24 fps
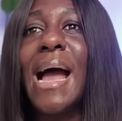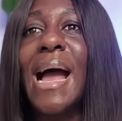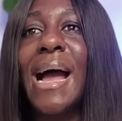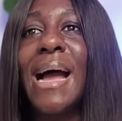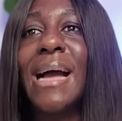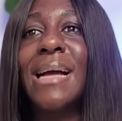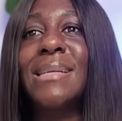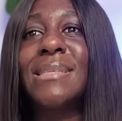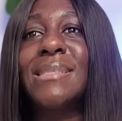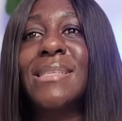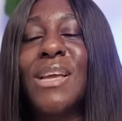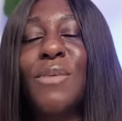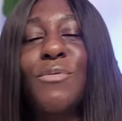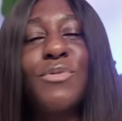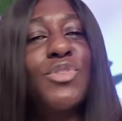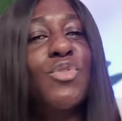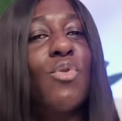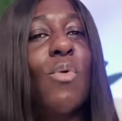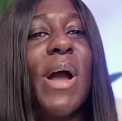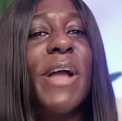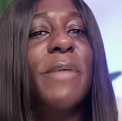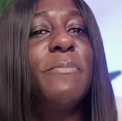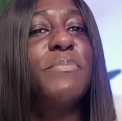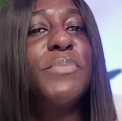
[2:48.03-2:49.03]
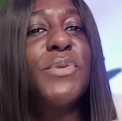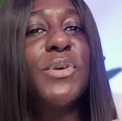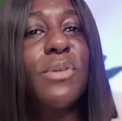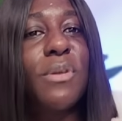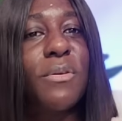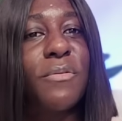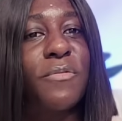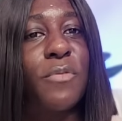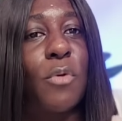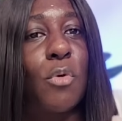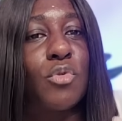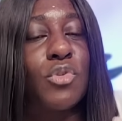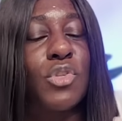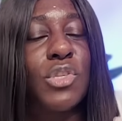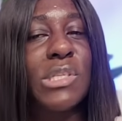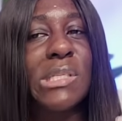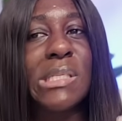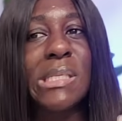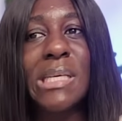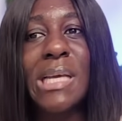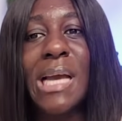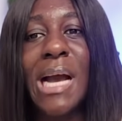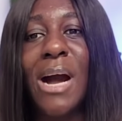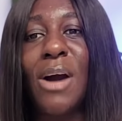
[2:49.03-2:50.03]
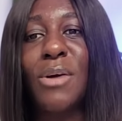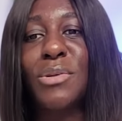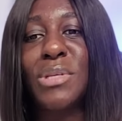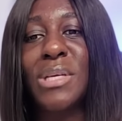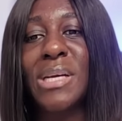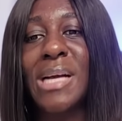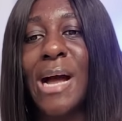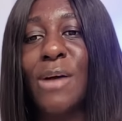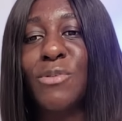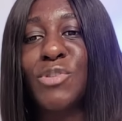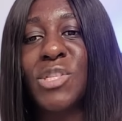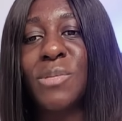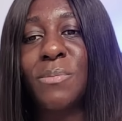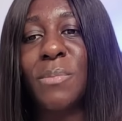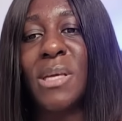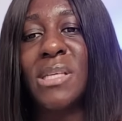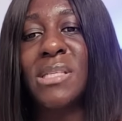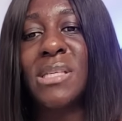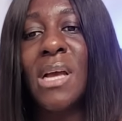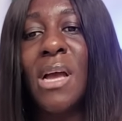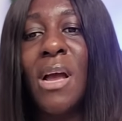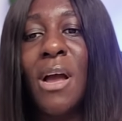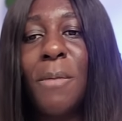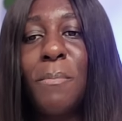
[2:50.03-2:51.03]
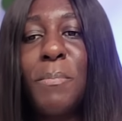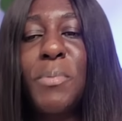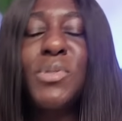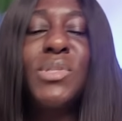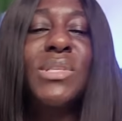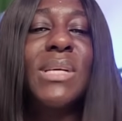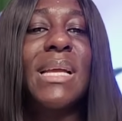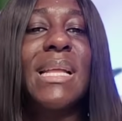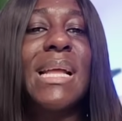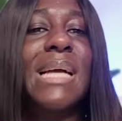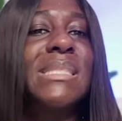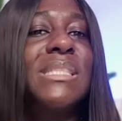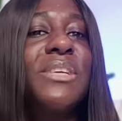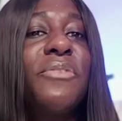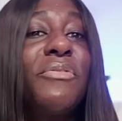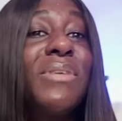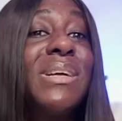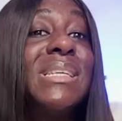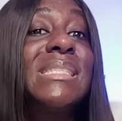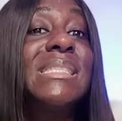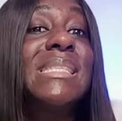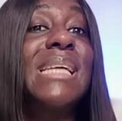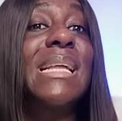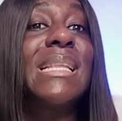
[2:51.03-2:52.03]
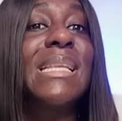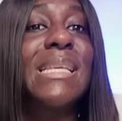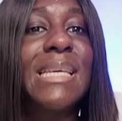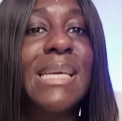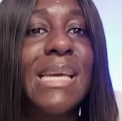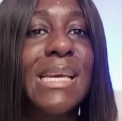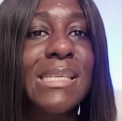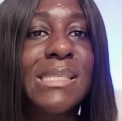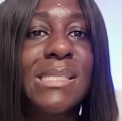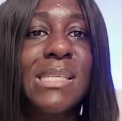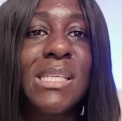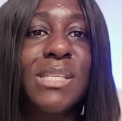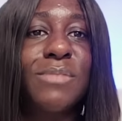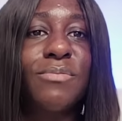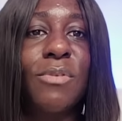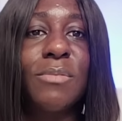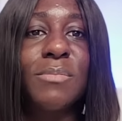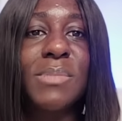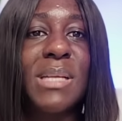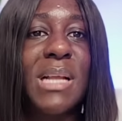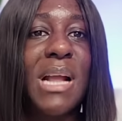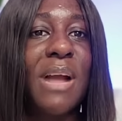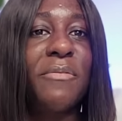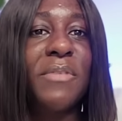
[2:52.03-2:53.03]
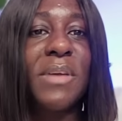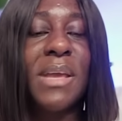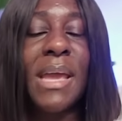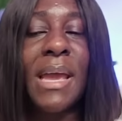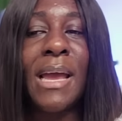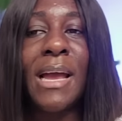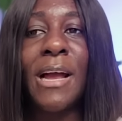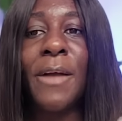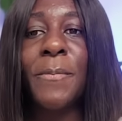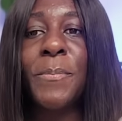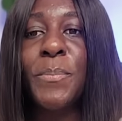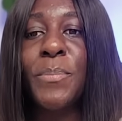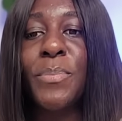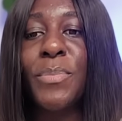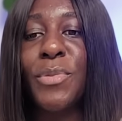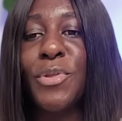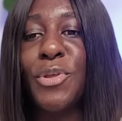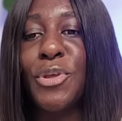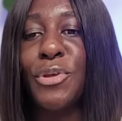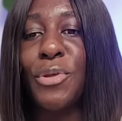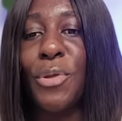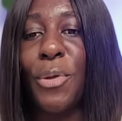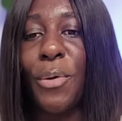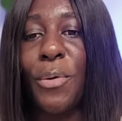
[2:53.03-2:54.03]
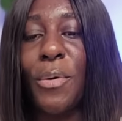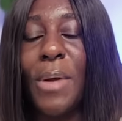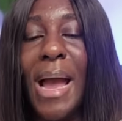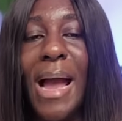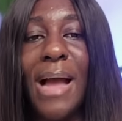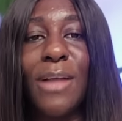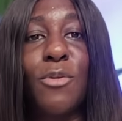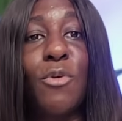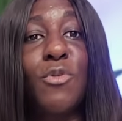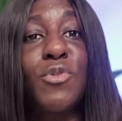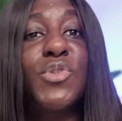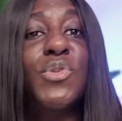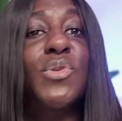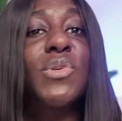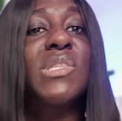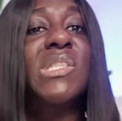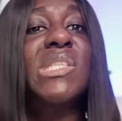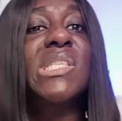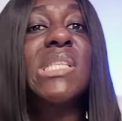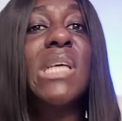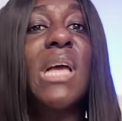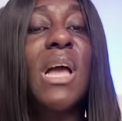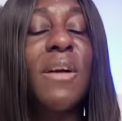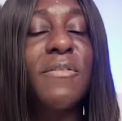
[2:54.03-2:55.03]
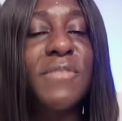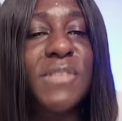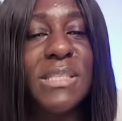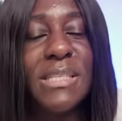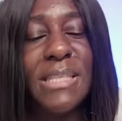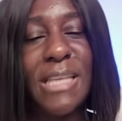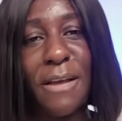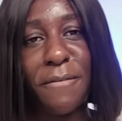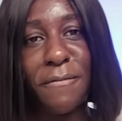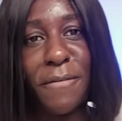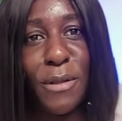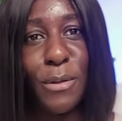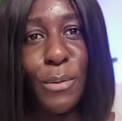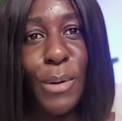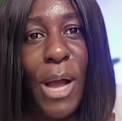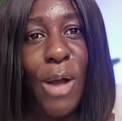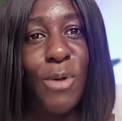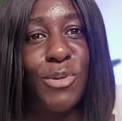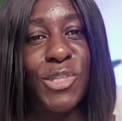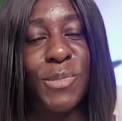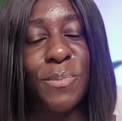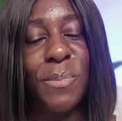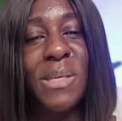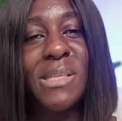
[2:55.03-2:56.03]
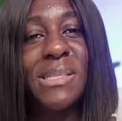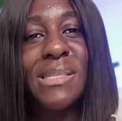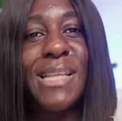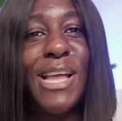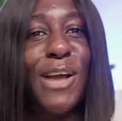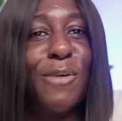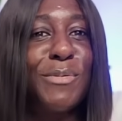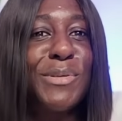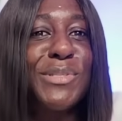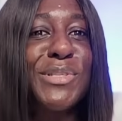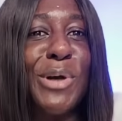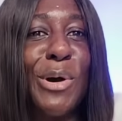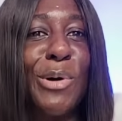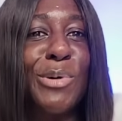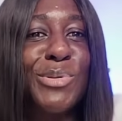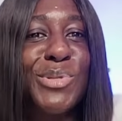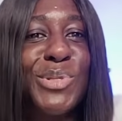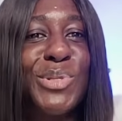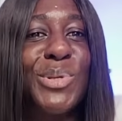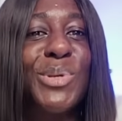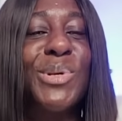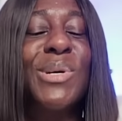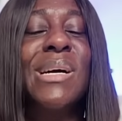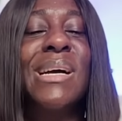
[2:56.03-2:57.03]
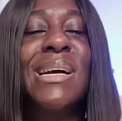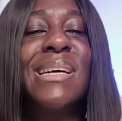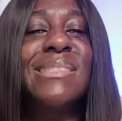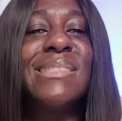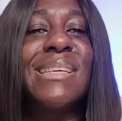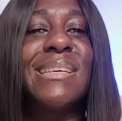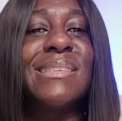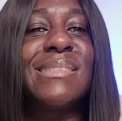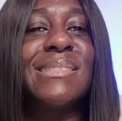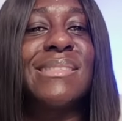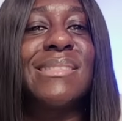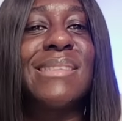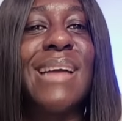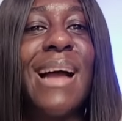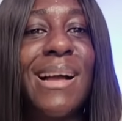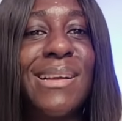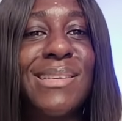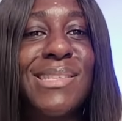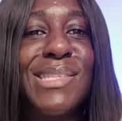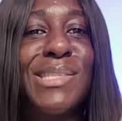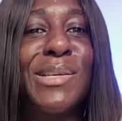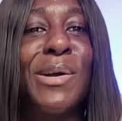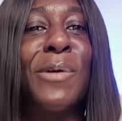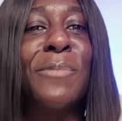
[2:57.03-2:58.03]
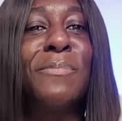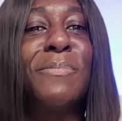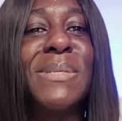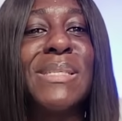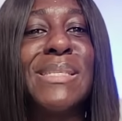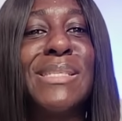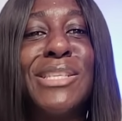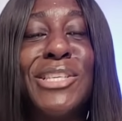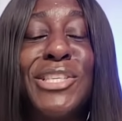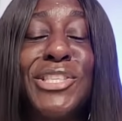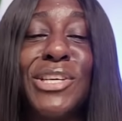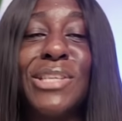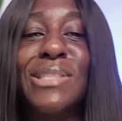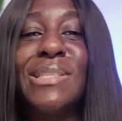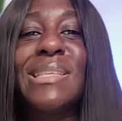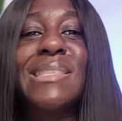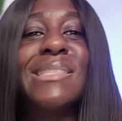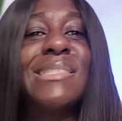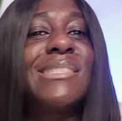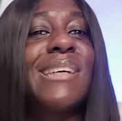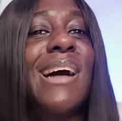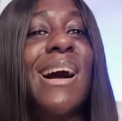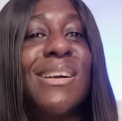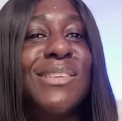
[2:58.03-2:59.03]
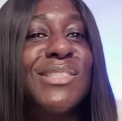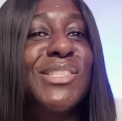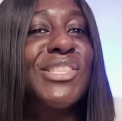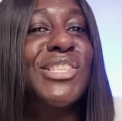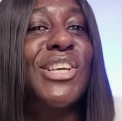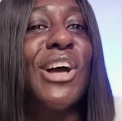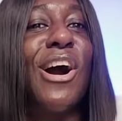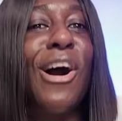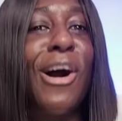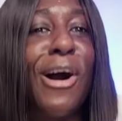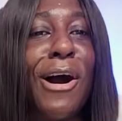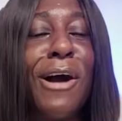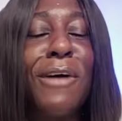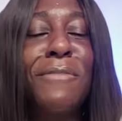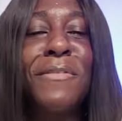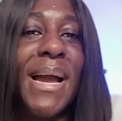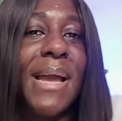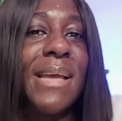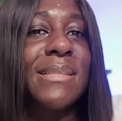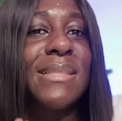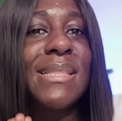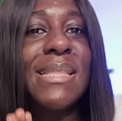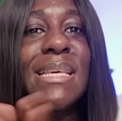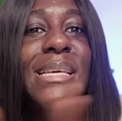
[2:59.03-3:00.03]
And it was quite beautiful to see how the housemates put together different delicacies from South Africa, you know, and also served their fellow housemates. There was also the dance competition, the dance off.